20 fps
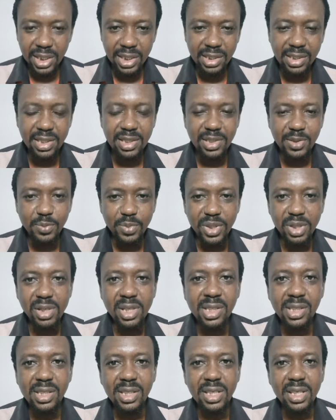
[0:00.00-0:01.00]
is
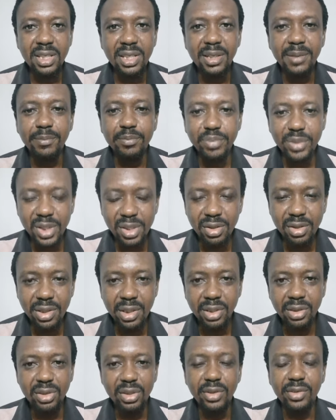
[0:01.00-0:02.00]
experiencing a
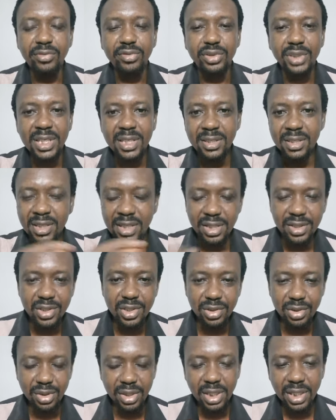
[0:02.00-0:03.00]
period of
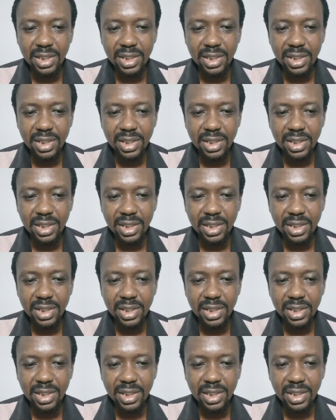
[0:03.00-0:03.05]
transition.